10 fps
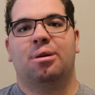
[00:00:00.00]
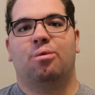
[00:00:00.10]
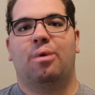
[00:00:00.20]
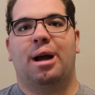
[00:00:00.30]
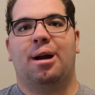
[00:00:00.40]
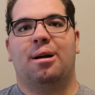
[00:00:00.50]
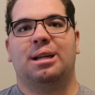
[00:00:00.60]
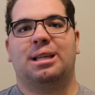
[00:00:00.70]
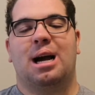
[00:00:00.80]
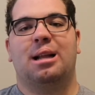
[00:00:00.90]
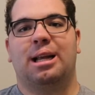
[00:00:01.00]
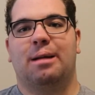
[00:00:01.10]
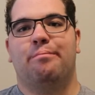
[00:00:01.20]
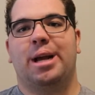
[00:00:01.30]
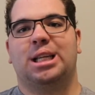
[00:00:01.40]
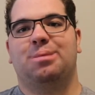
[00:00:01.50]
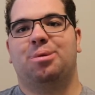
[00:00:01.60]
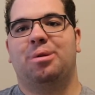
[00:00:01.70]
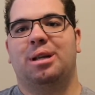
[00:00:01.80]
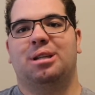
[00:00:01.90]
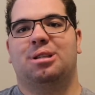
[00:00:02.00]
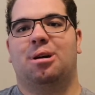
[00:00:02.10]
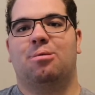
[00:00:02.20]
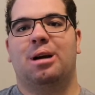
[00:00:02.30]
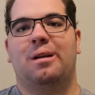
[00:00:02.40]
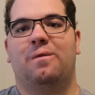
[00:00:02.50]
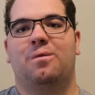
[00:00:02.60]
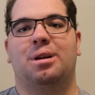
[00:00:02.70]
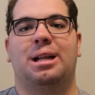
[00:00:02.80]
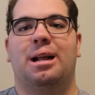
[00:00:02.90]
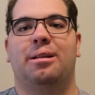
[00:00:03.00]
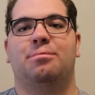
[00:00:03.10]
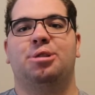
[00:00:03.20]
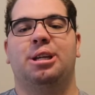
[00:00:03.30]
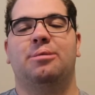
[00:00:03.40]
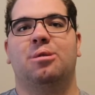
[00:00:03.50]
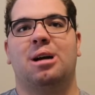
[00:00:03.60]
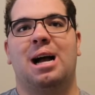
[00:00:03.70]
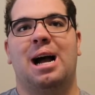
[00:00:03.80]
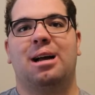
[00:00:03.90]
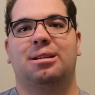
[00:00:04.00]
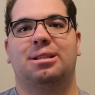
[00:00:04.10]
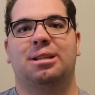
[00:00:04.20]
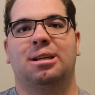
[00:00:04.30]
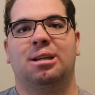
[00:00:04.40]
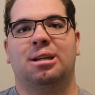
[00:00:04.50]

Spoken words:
Where it's kind of like a mix between an assault rifle and an LMG, where it has